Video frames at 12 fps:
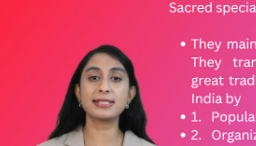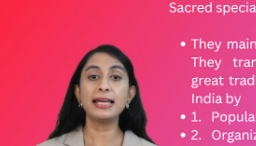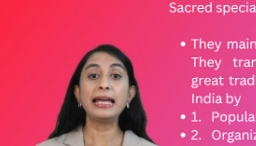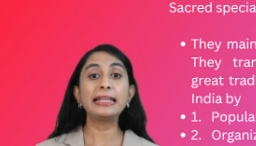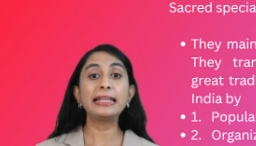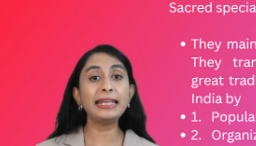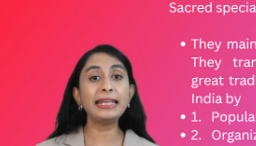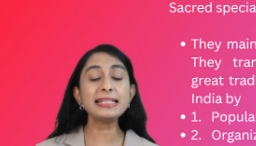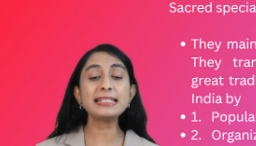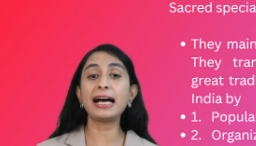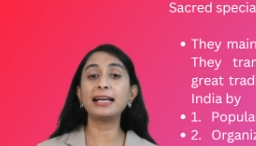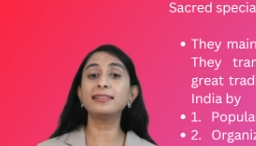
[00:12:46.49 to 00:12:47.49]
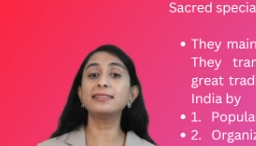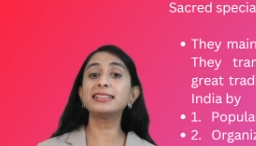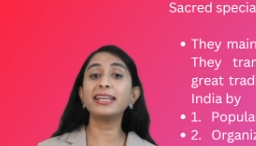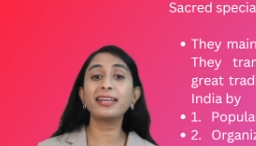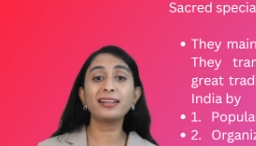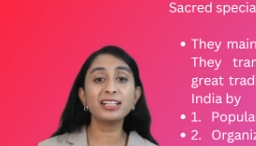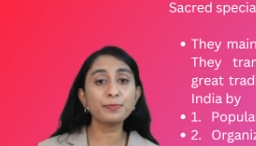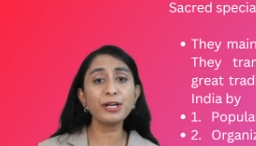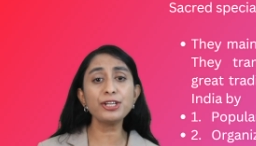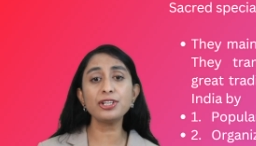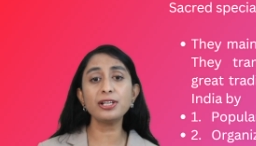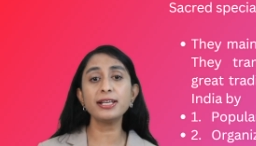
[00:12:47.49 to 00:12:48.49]
these are the sacred
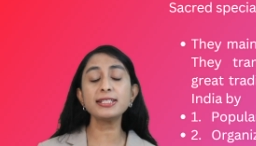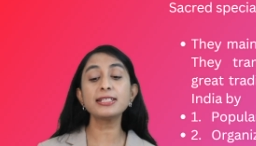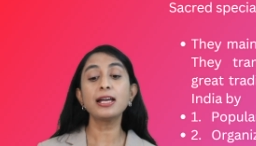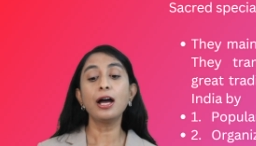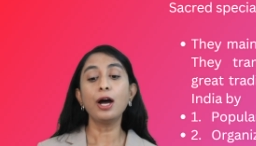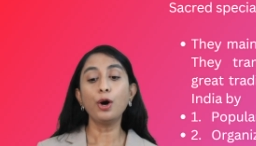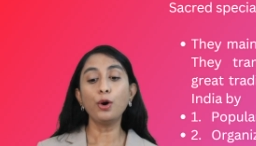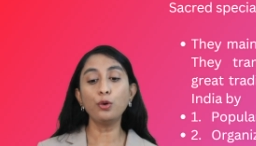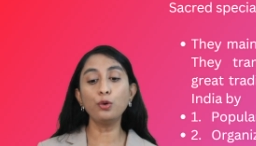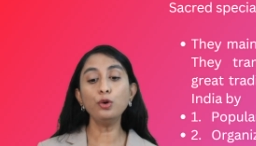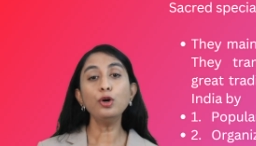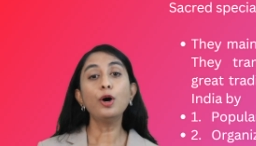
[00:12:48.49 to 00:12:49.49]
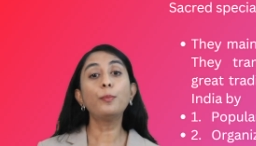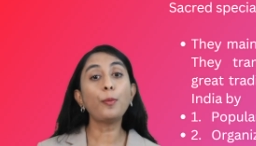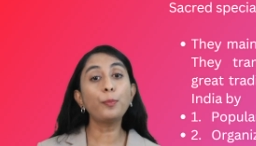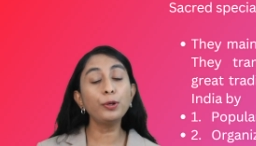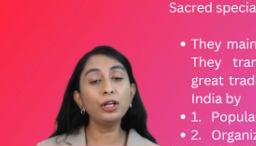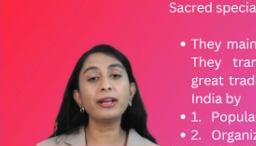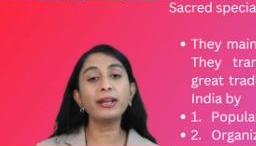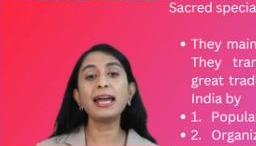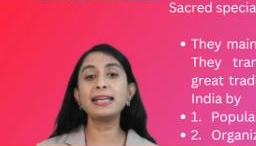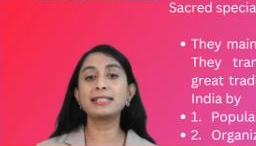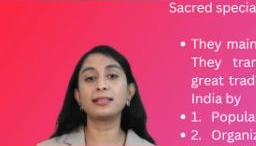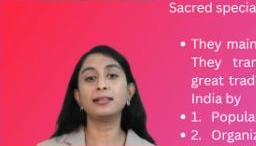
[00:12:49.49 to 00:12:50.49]
specialists who popularize
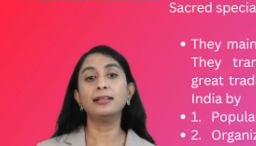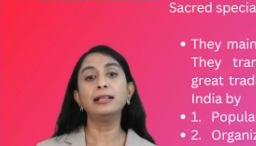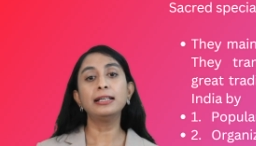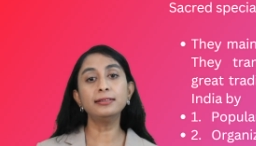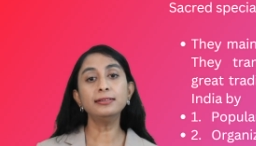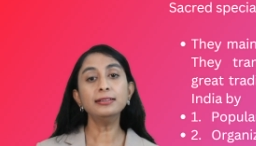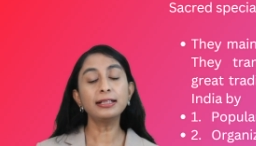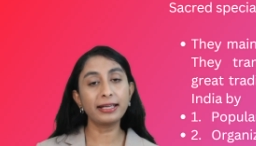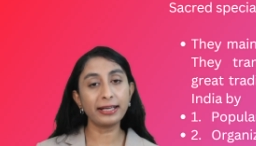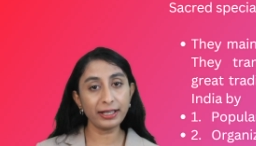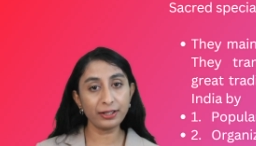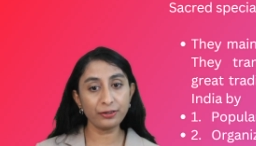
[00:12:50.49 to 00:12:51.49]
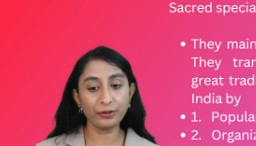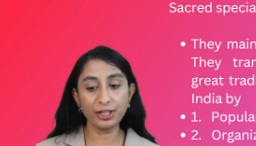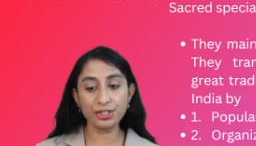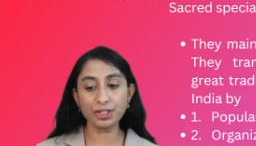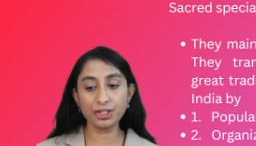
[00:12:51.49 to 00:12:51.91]
the great tradition,